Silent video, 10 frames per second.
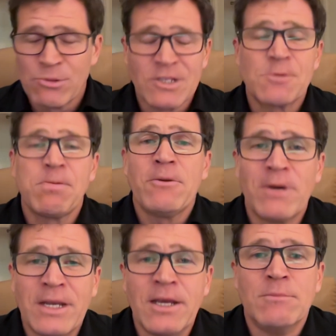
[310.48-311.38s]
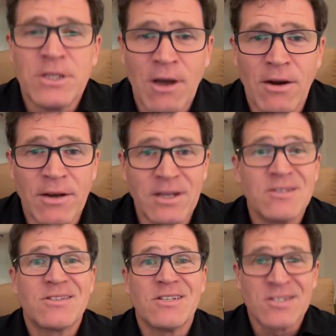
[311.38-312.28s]
to explain what EMDR
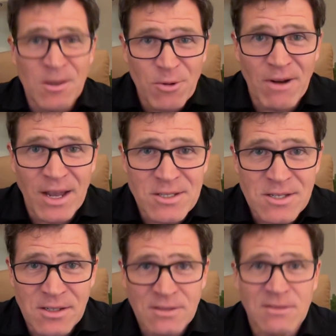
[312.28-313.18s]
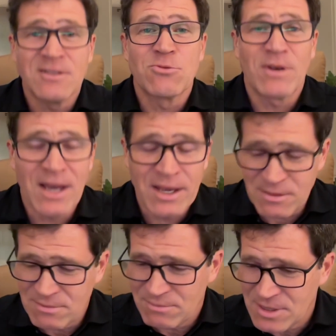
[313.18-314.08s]
is, to summarize it,
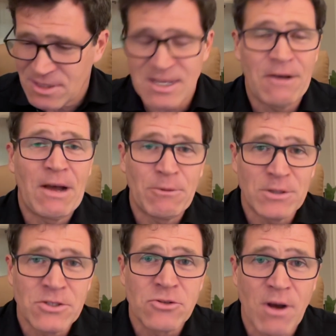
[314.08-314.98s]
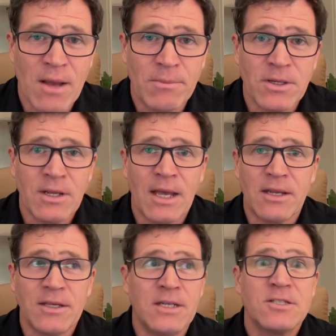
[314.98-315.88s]
this is how I would describe it.
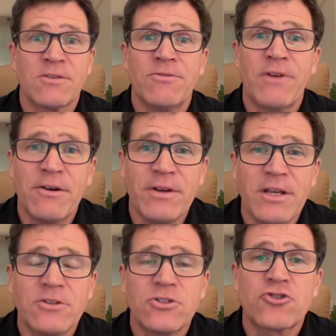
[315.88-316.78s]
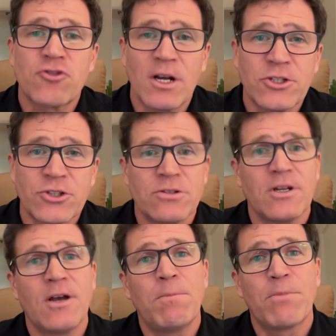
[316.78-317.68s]
It is a very structured
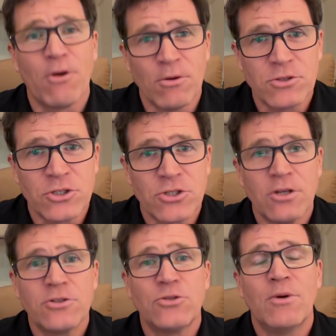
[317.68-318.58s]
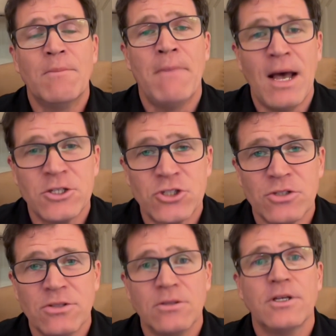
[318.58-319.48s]
approach to
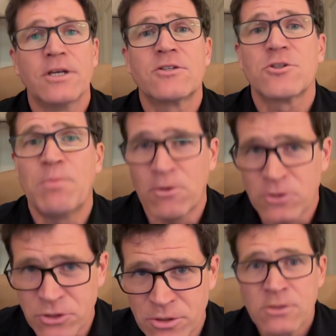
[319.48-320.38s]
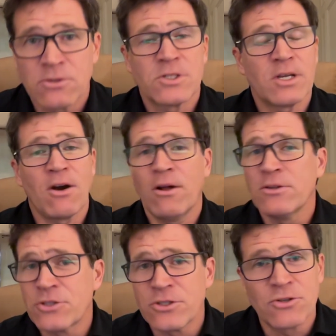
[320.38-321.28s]
imaginal exposure. So
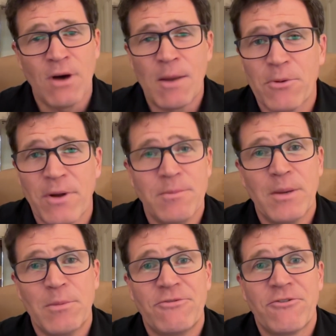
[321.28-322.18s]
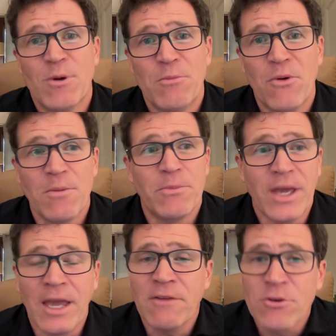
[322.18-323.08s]
psychologists who operate maybe from a more
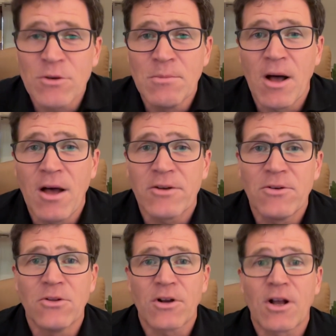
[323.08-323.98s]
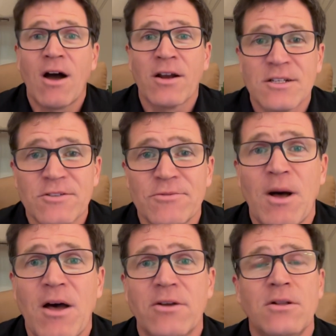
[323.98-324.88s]
behavioral model or cognitive
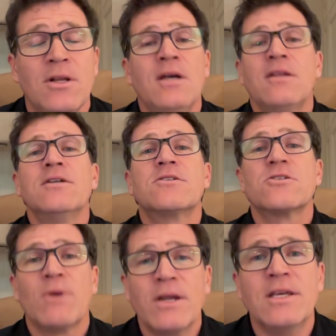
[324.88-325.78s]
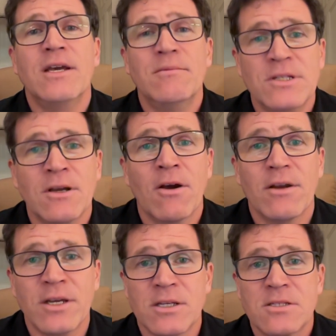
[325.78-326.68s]
model, this is what EMDR
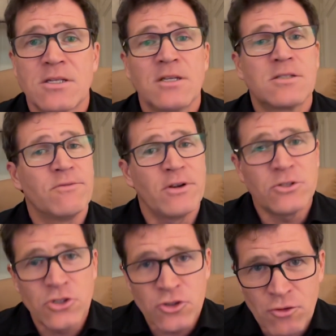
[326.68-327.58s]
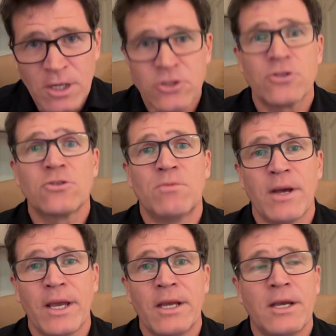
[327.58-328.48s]
is. It's a very structured
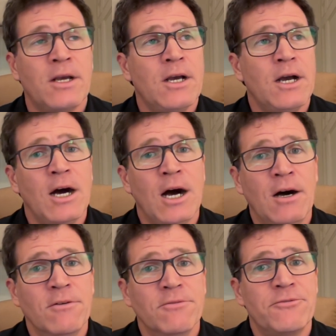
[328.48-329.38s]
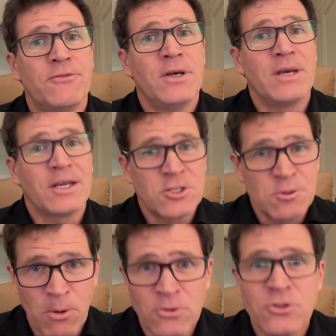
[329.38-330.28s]
way of
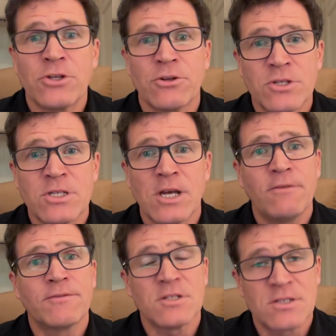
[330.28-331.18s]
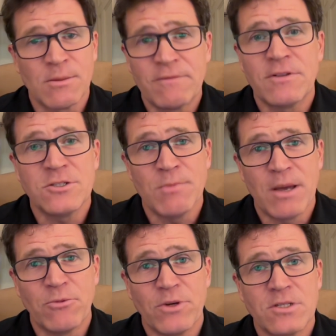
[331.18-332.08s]
exposing yourself to some of these
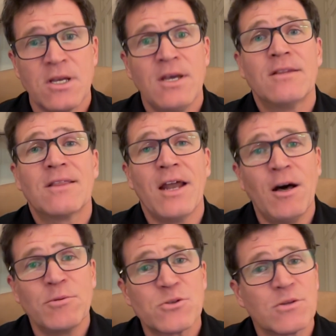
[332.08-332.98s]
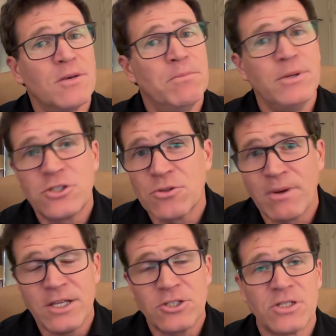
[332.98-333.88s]
memories that helps with
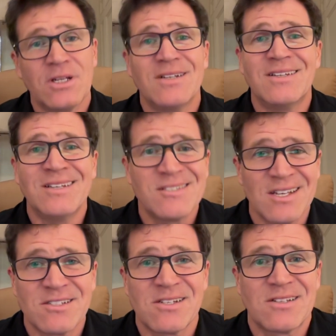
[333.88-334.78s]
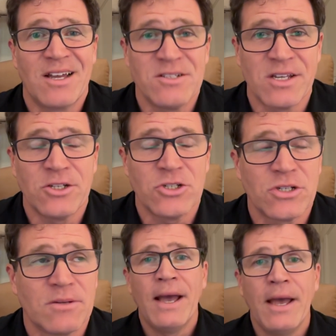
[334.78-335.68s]
habituation,
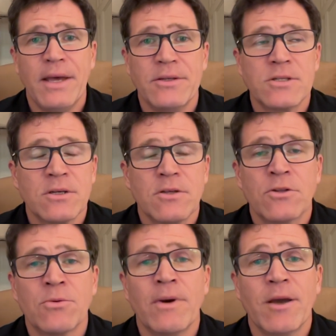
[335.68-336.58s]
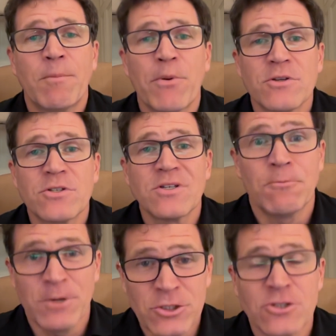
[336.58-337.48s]
desensitization, and the way a person
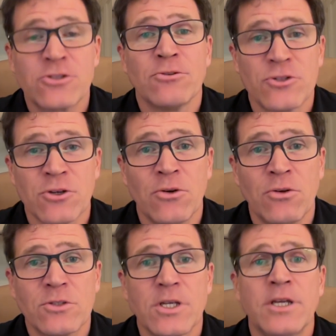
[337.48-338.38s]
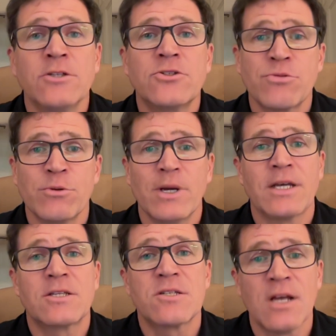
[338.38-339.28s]
reaches those goals is through
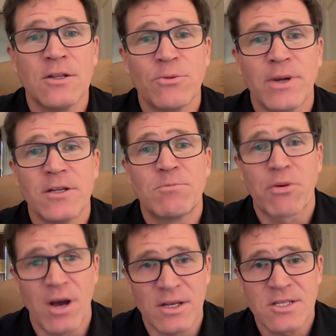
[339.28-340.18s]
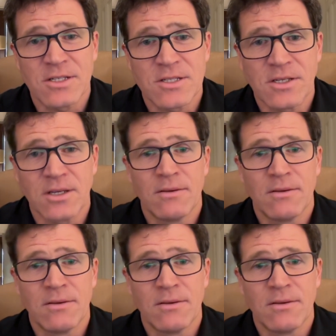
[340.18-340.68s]
accelerated processing.